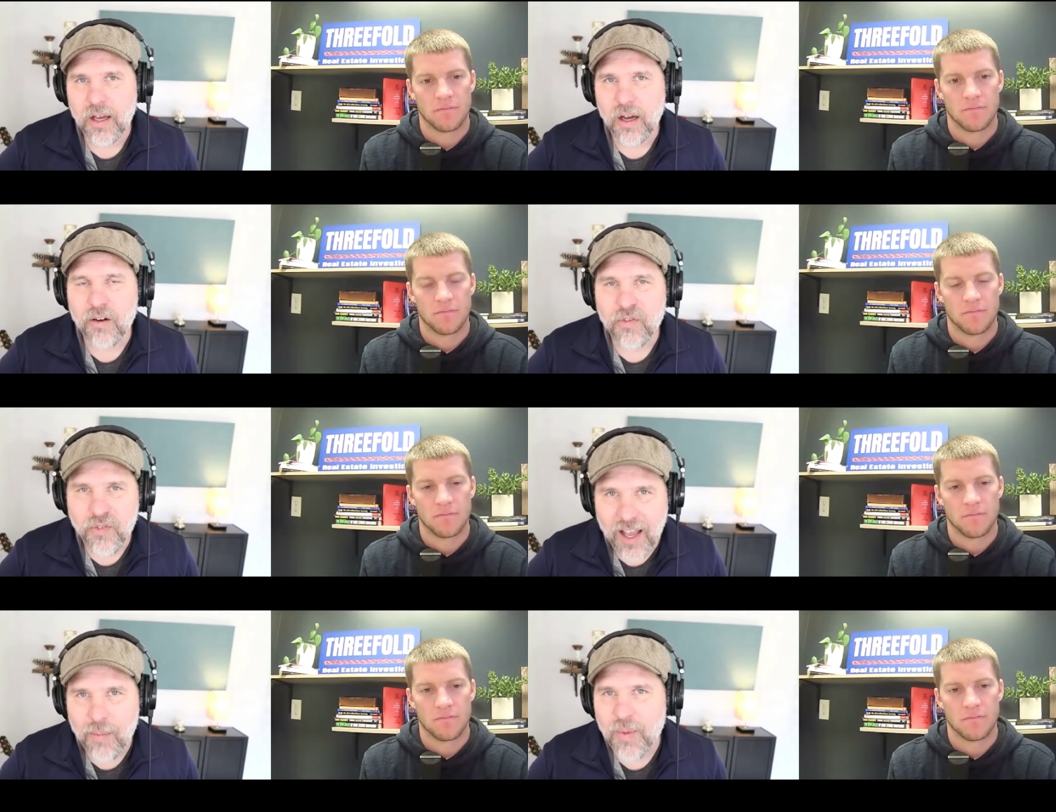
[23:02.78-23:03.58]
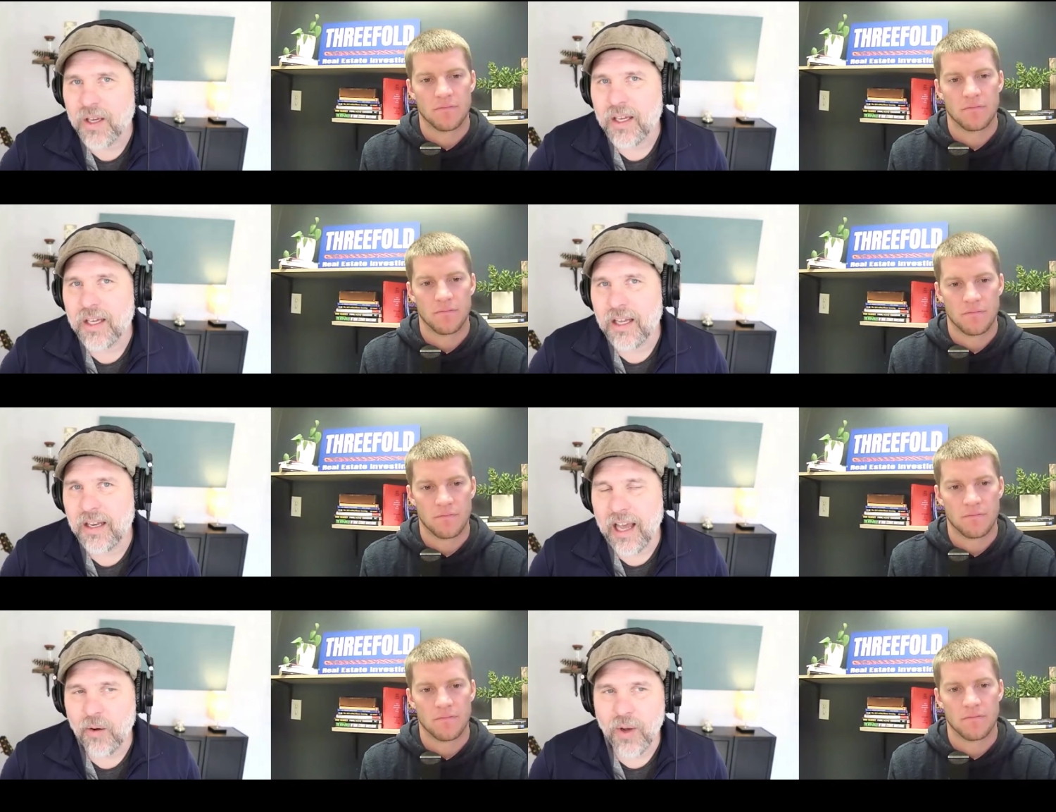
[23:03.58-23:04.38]
Speaker 1: our family in
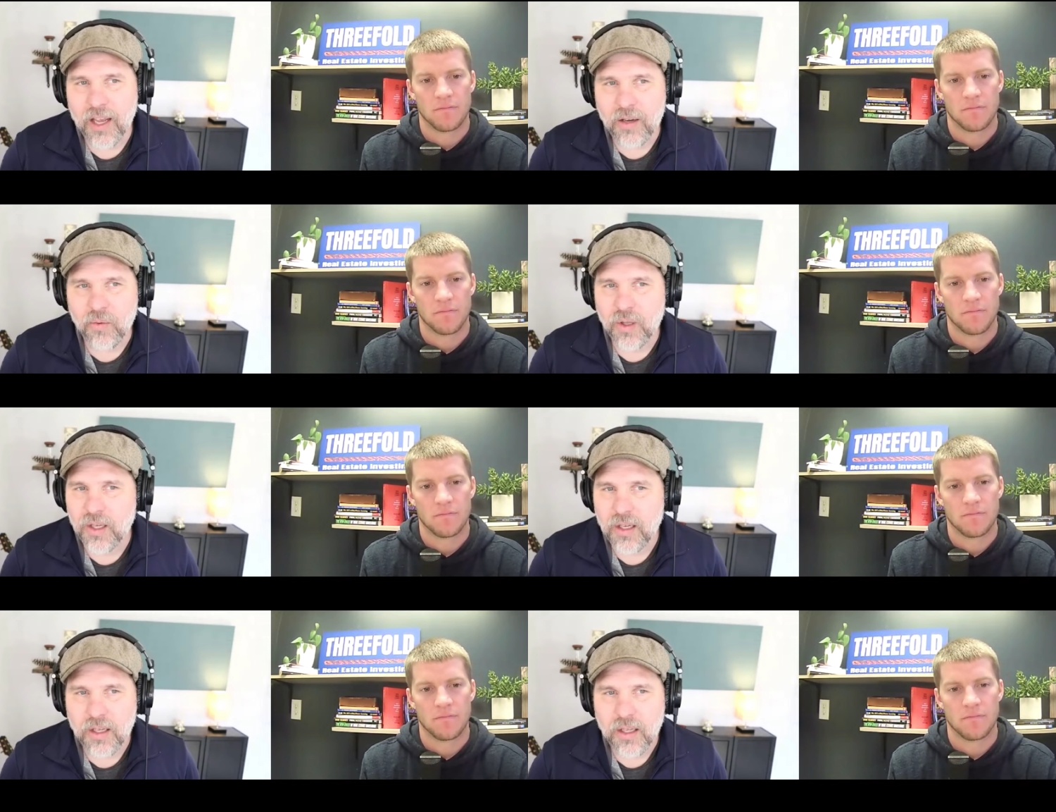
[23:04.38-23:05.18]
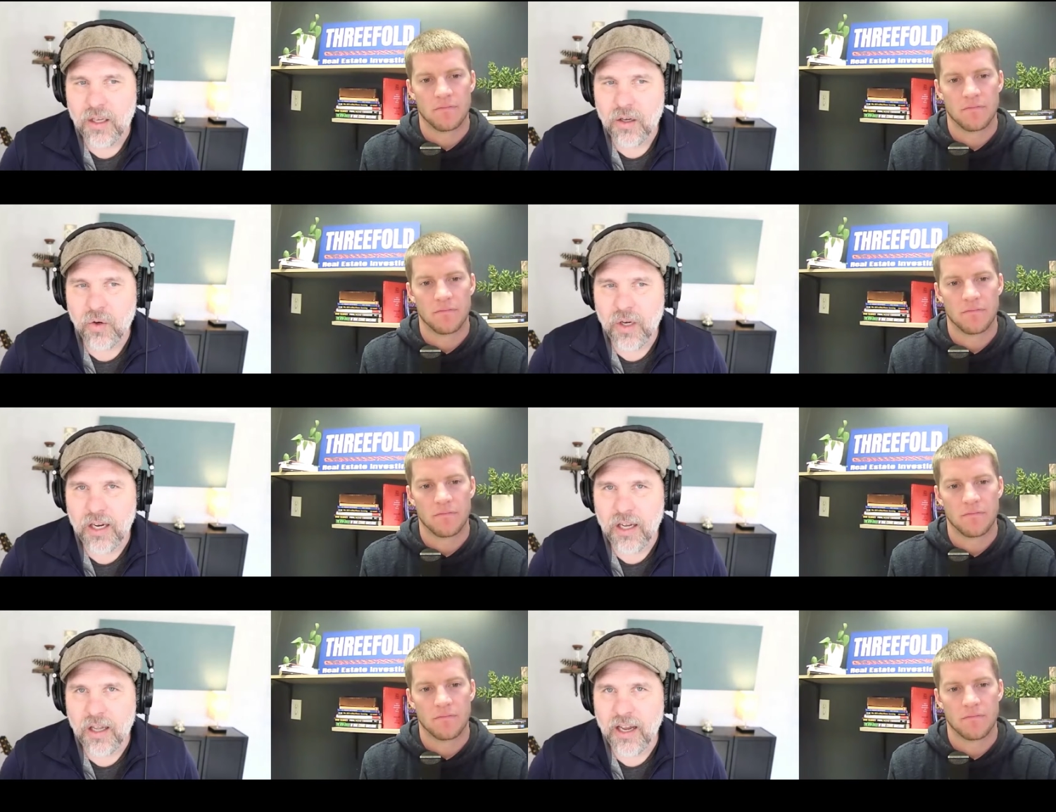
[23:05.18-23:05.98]
that way, and really
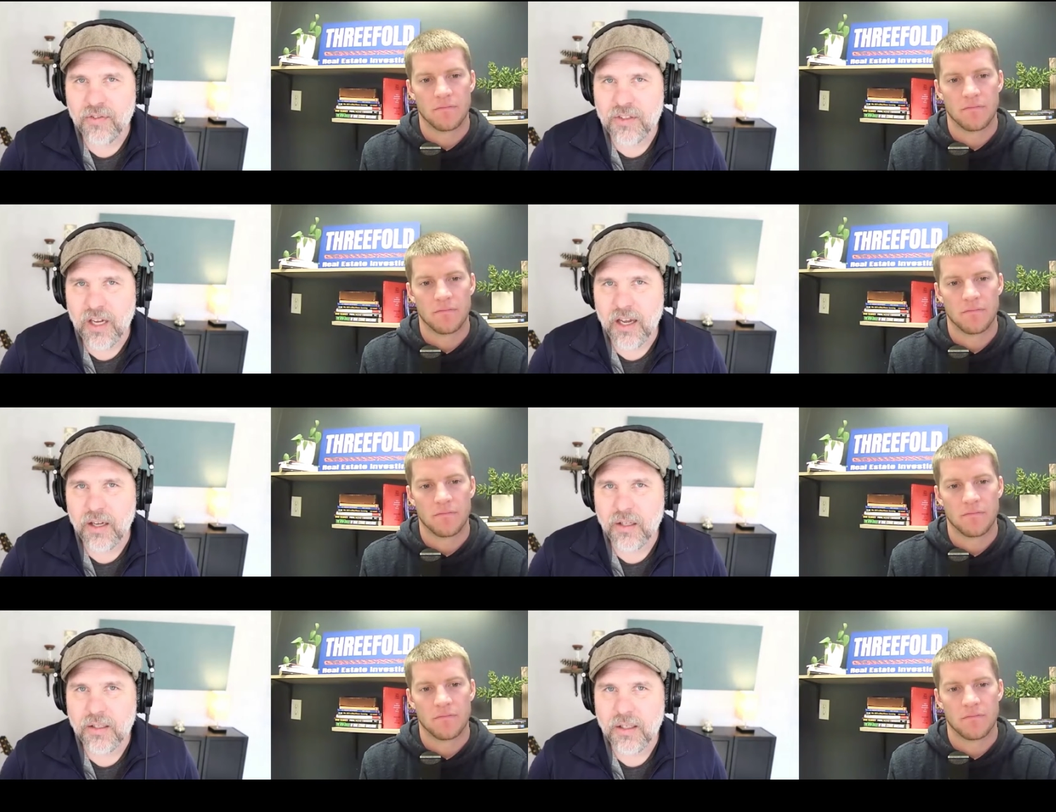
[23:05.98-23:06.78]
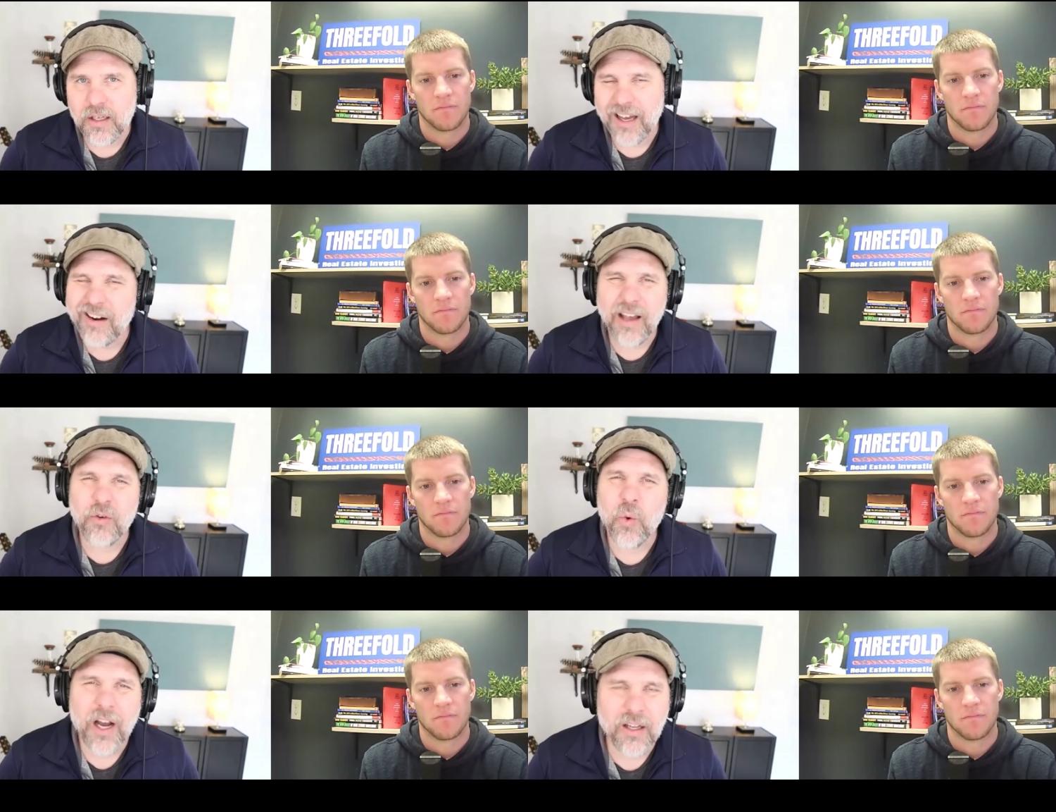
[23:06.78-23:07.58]
creating a lifestyle. I don't have a
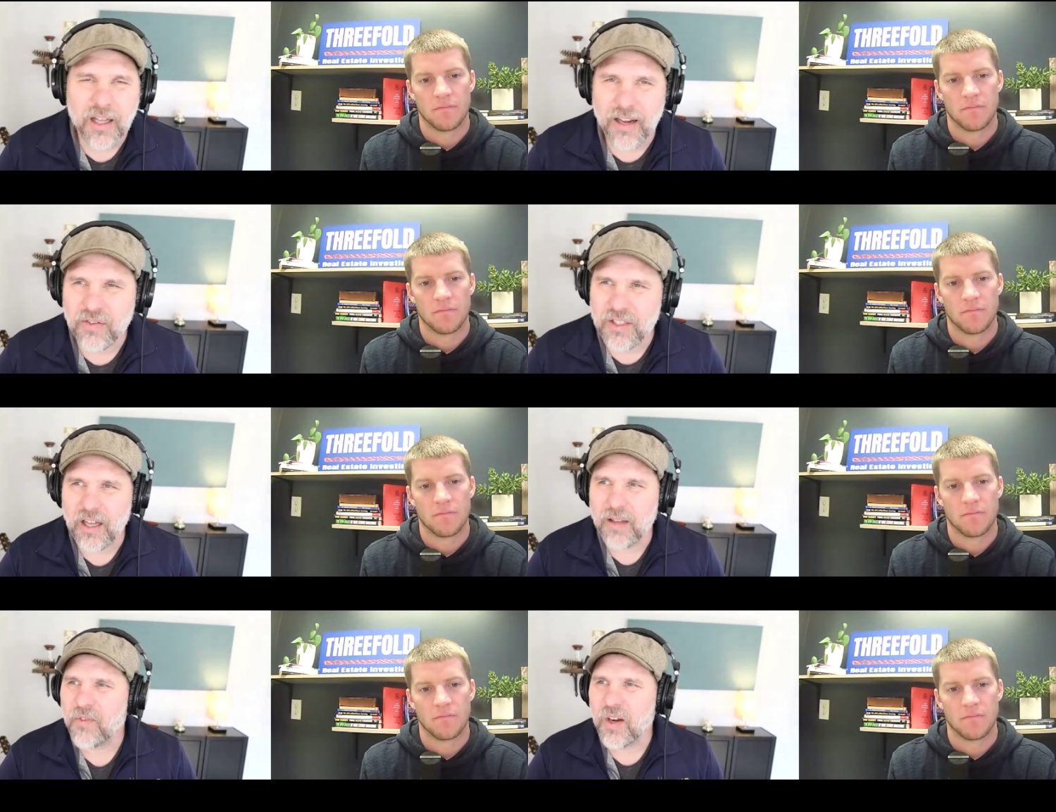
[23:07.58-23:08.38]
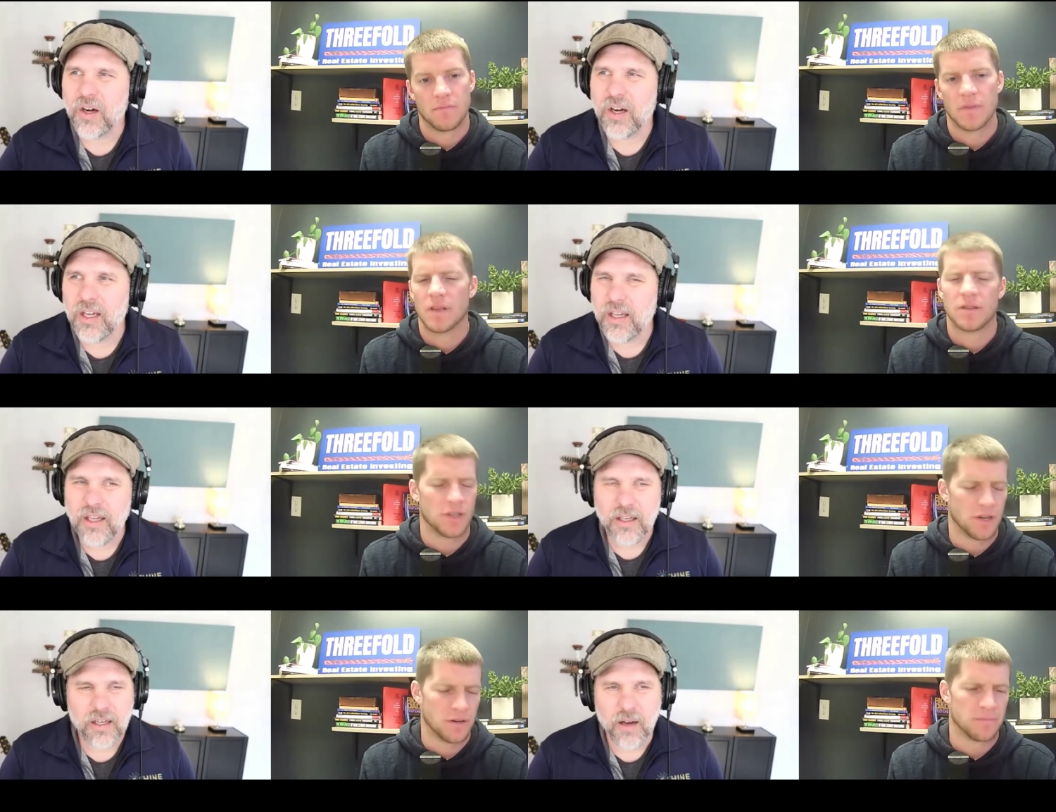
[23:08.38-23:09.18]
wild lifestyle. I'm very
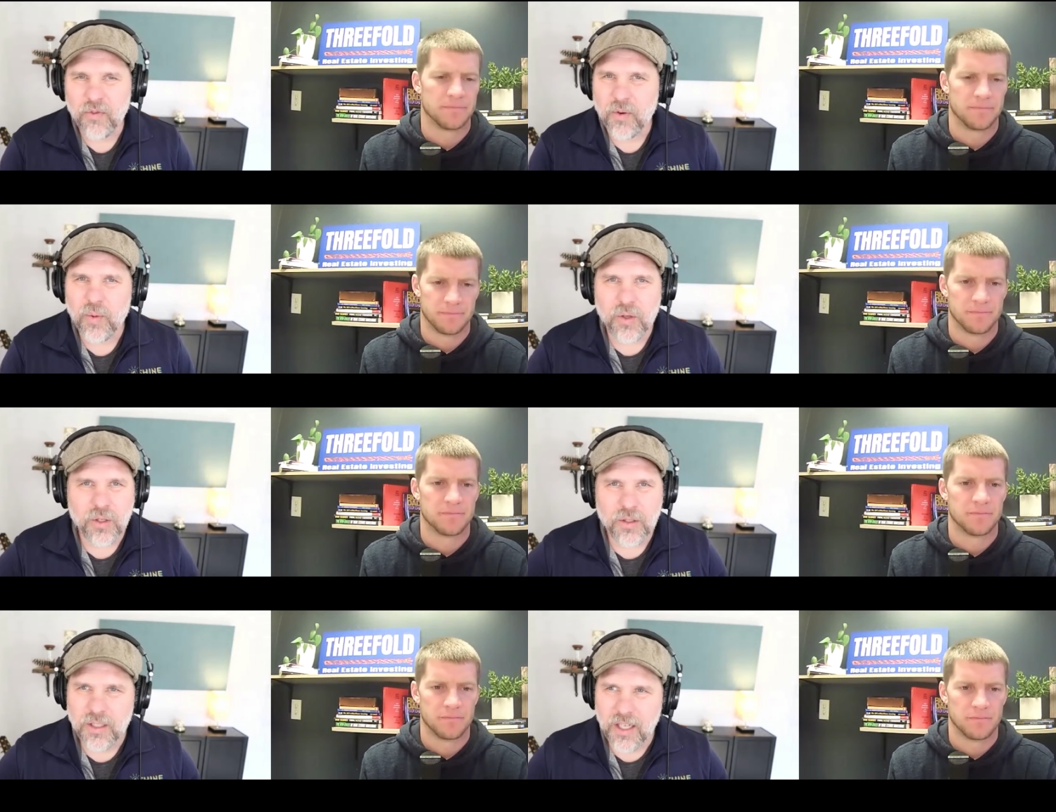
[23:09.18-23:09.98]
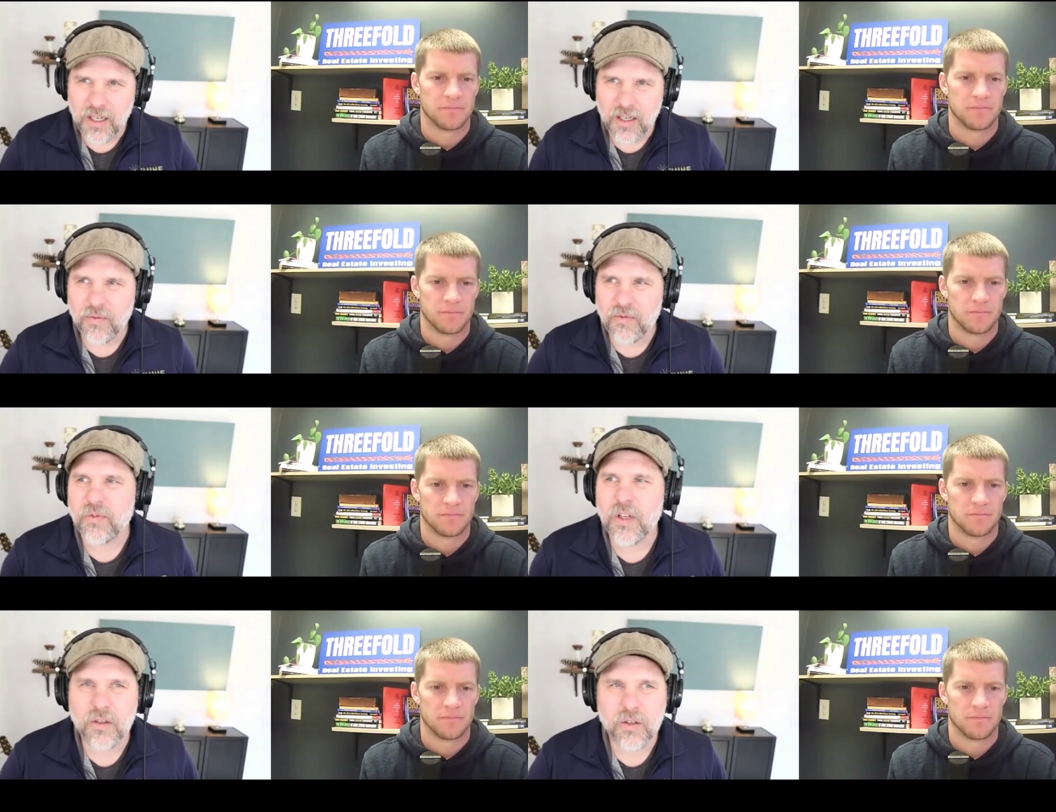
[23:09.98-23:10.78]
Sure. comfortable in a
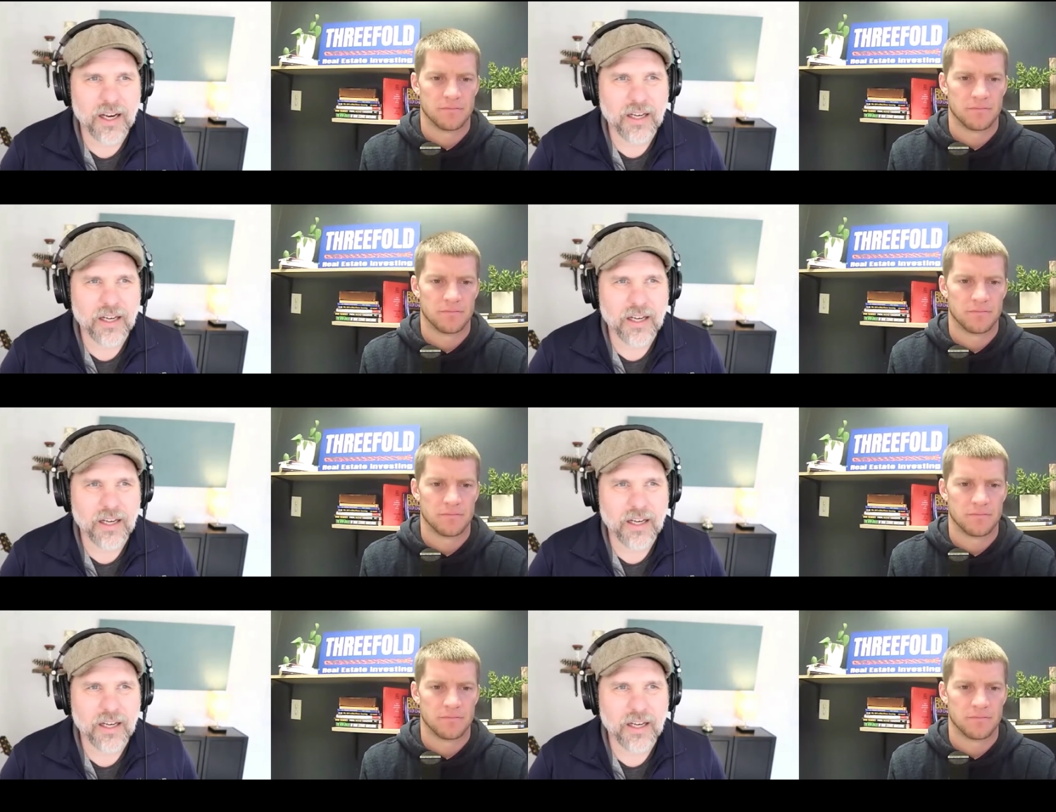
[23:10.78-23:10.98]
you know i got a